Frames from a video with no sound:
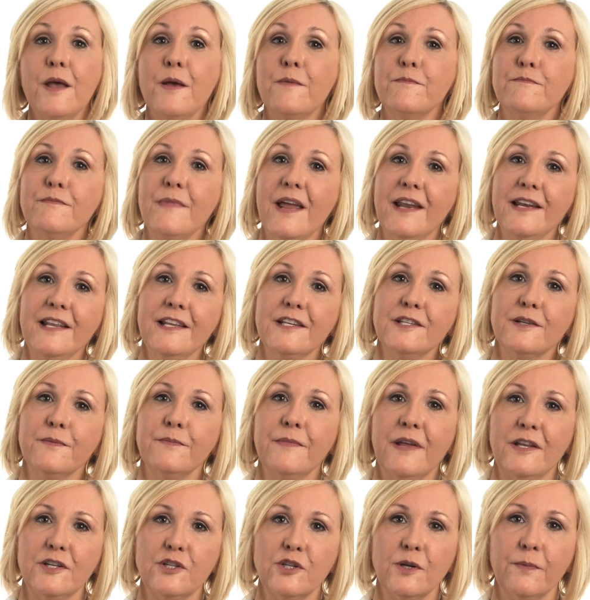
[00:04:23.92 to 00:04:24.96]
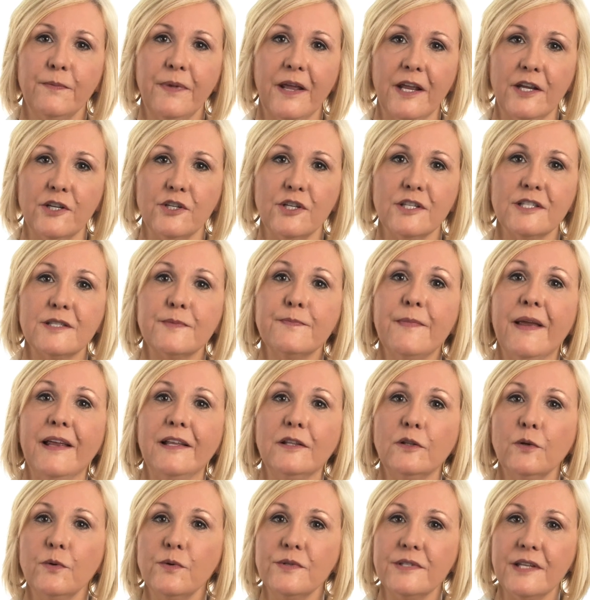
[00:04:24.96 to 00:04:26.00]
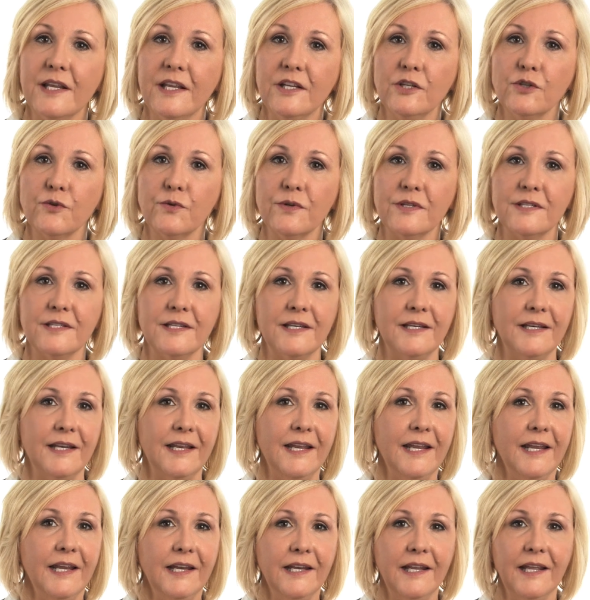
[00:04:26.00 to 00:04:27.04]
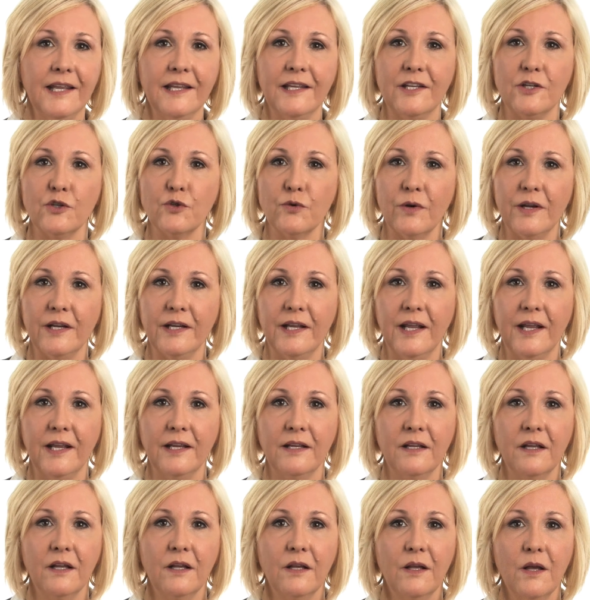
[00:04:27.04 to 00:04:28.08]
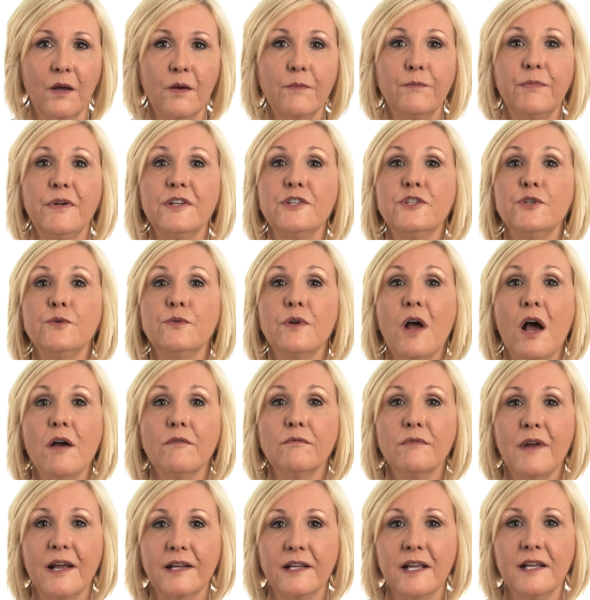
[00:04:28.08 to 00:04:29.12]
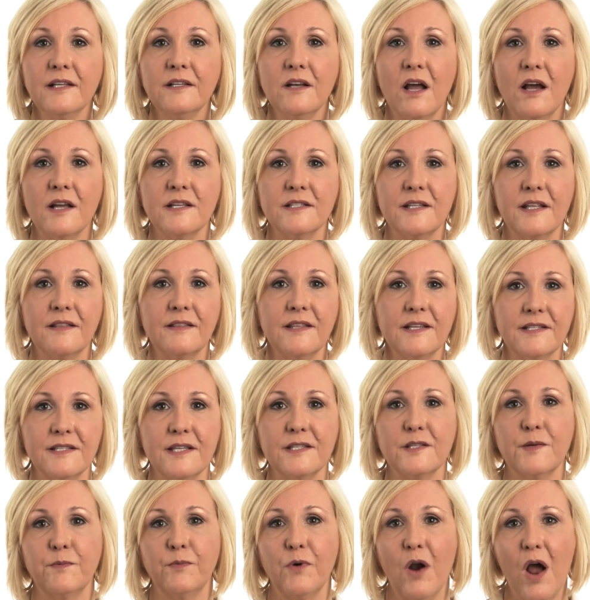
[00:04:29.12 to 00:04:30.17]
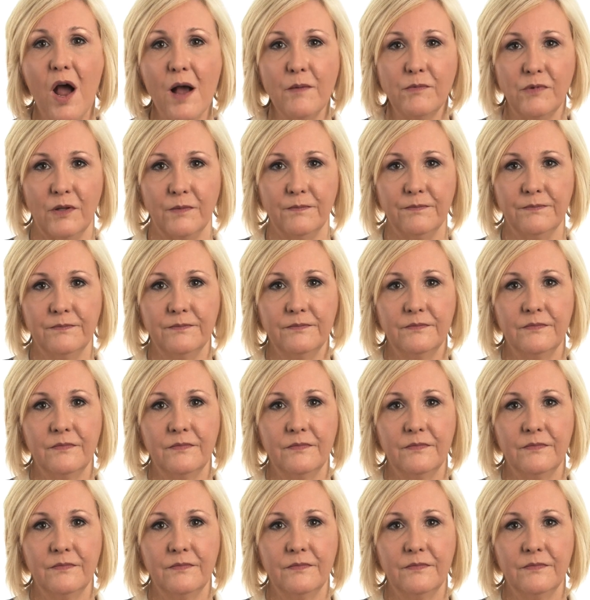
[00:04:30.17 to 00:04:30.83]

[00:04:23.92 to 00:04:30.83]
Many dementia patients may lose interest in eating and drinking, but do not recognize that this is a problem.